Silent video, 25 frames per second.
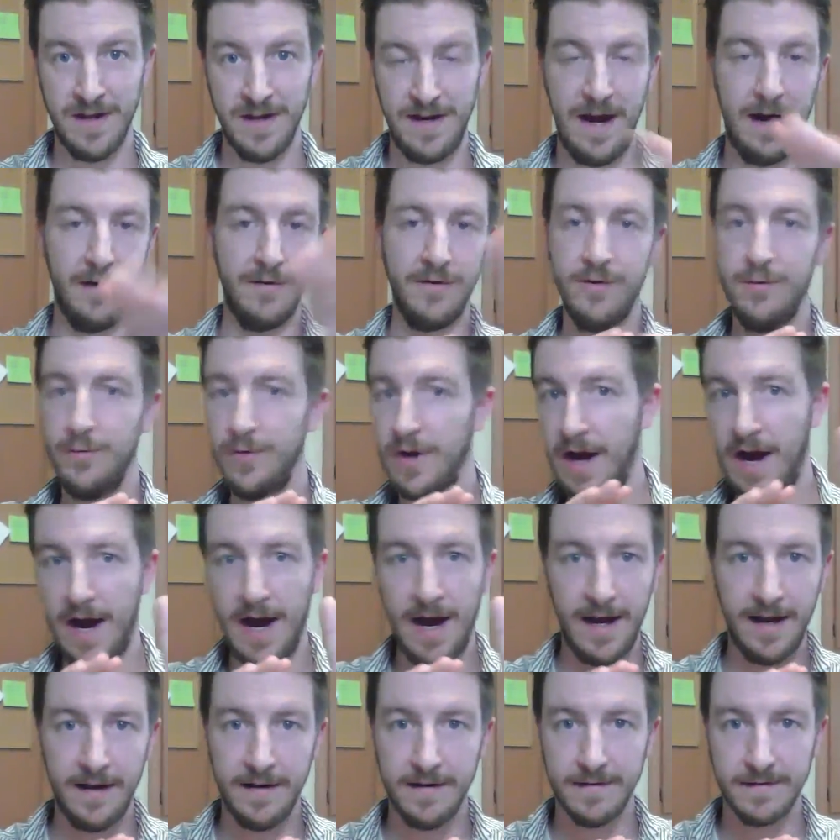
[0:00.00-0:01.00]
Now, you and
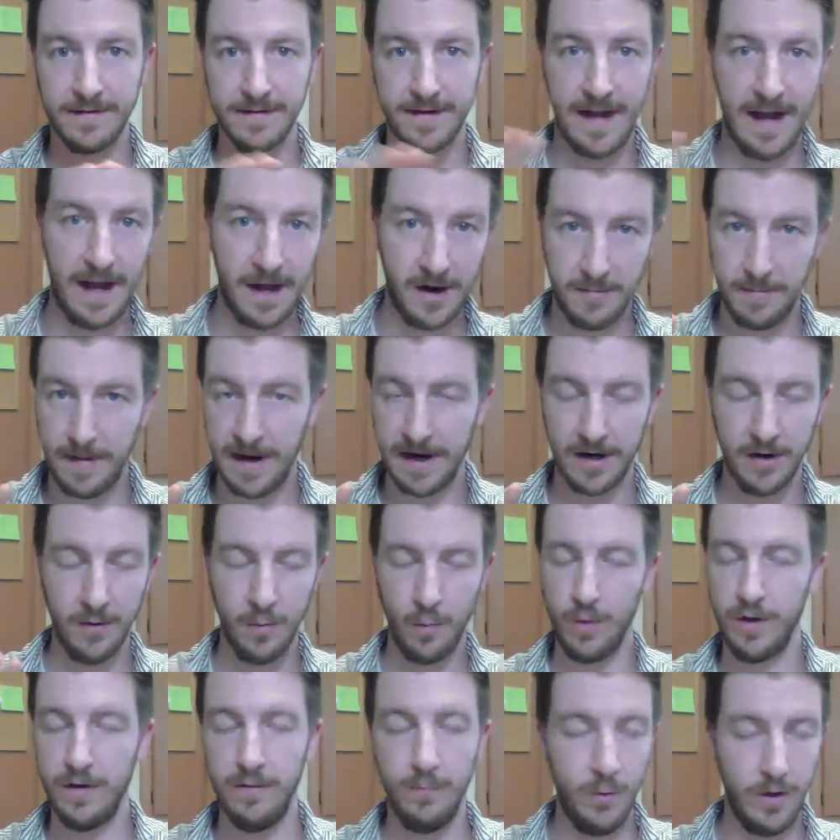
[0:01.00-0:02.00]
I, candle
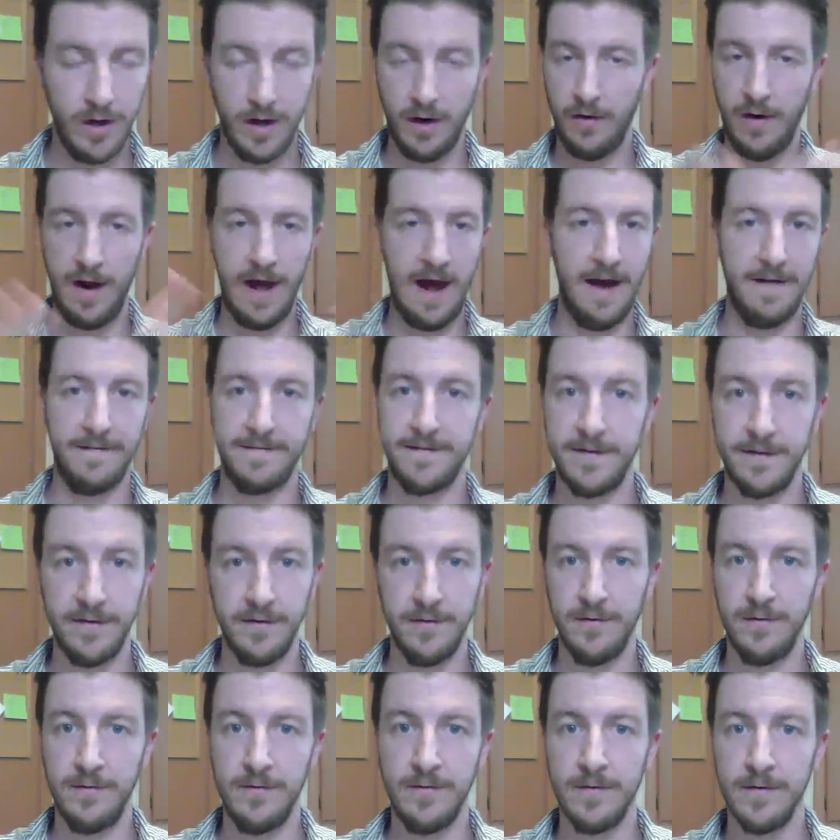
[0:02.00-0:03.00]
maker, we don't have
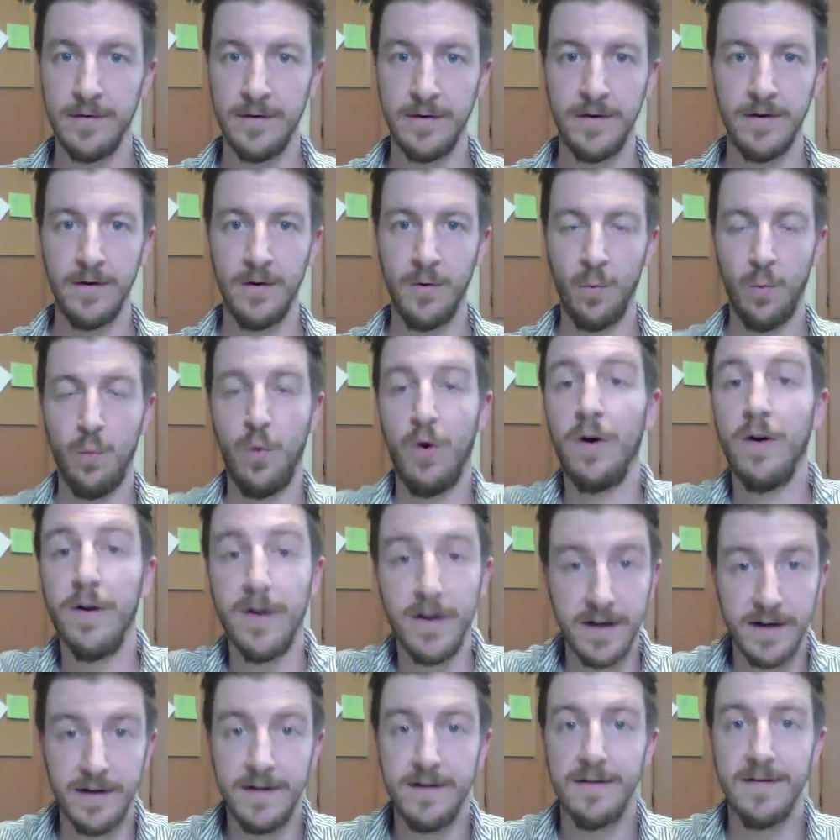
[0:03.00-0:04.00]
to
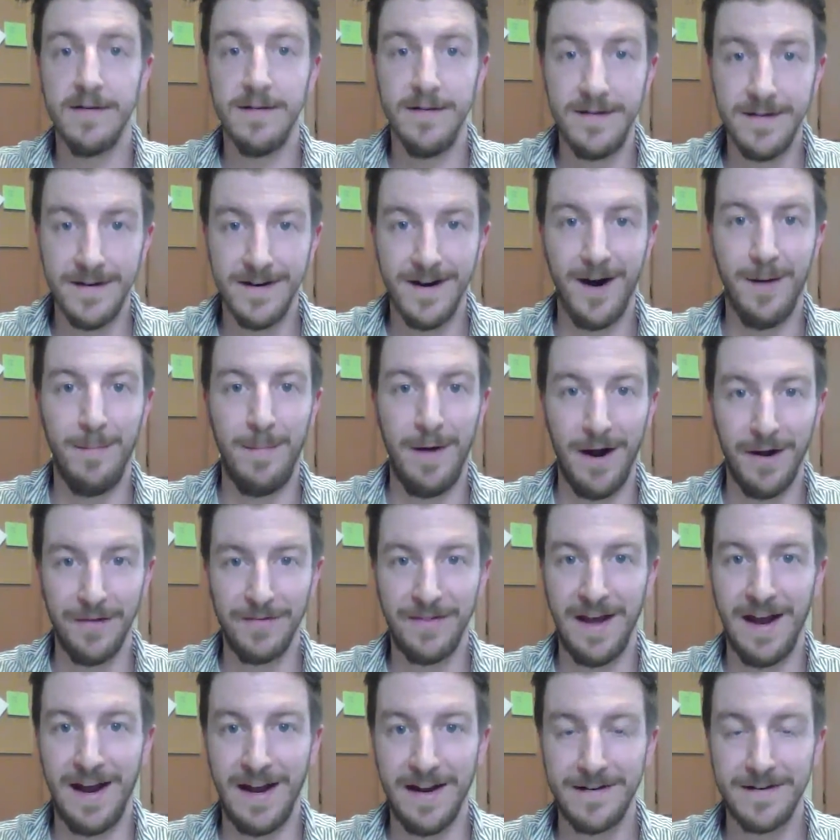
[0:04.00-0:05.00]
worry
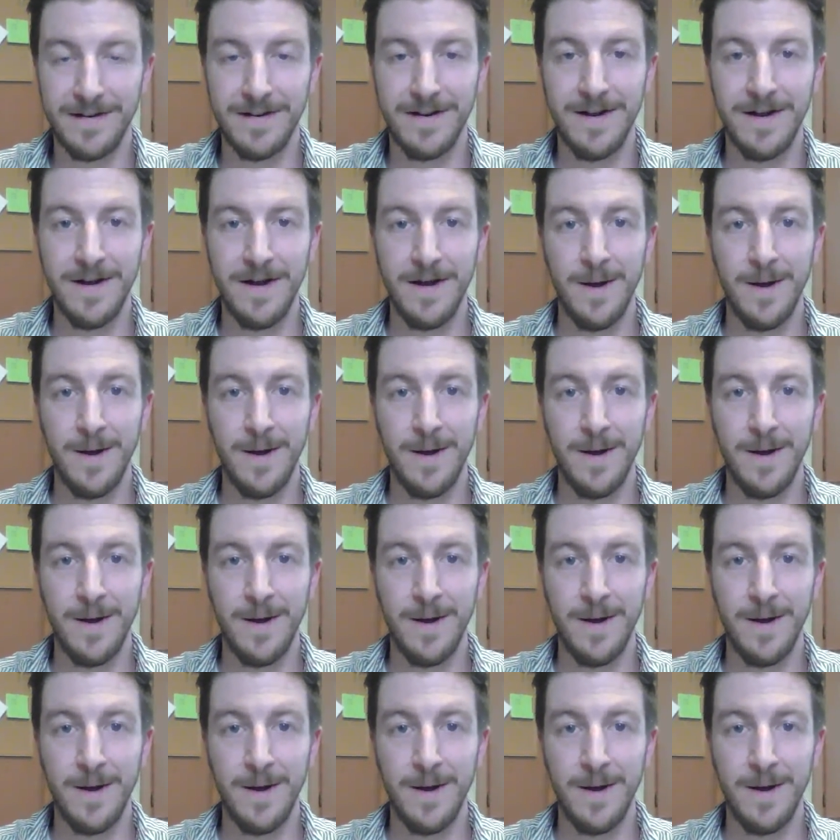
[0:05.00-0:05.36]
about that,